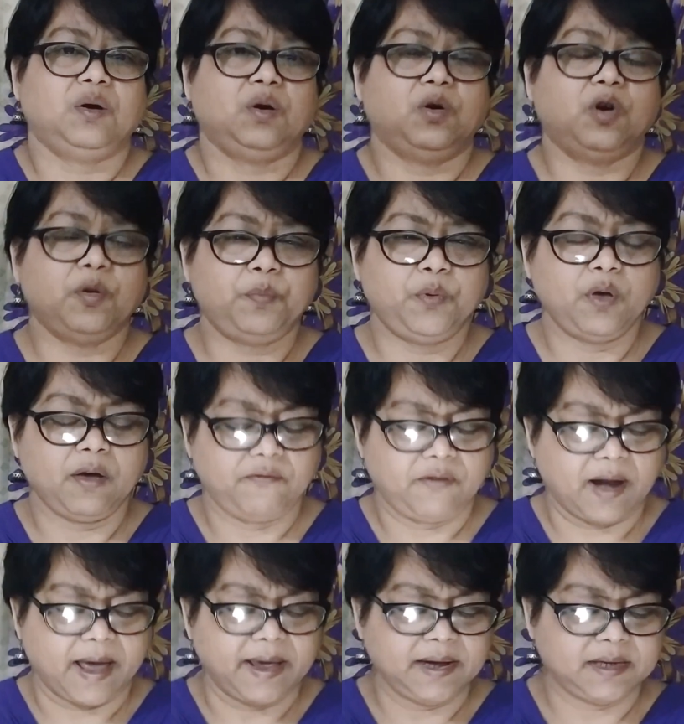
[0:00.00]
Hope you have
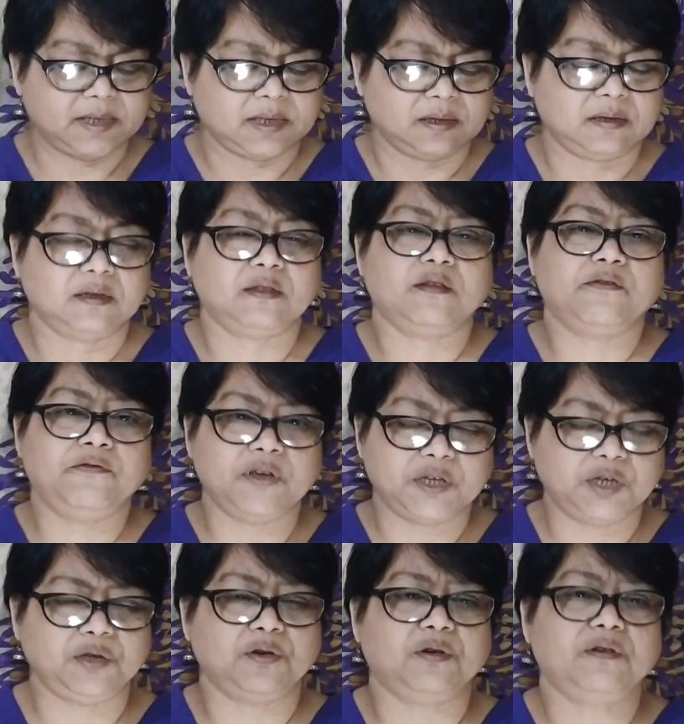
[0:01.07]
liked the
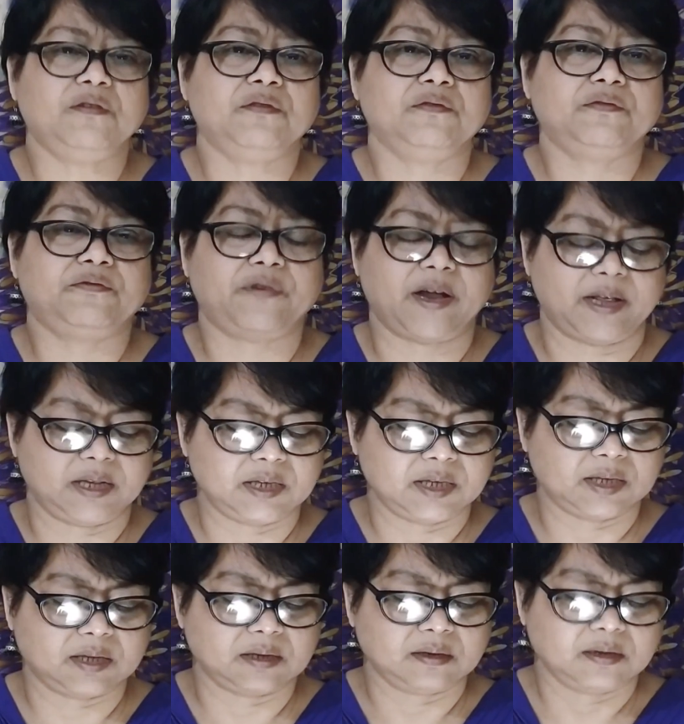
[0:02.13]
video,
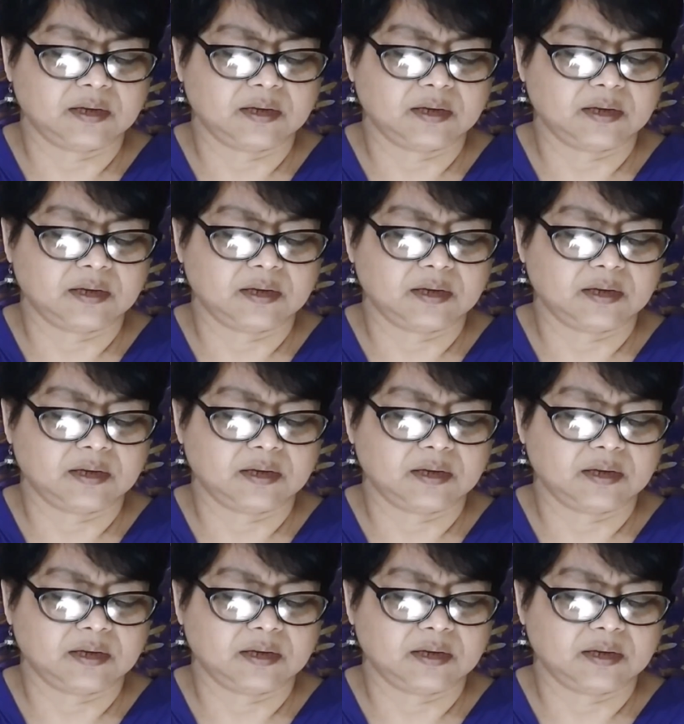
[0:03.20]
friends.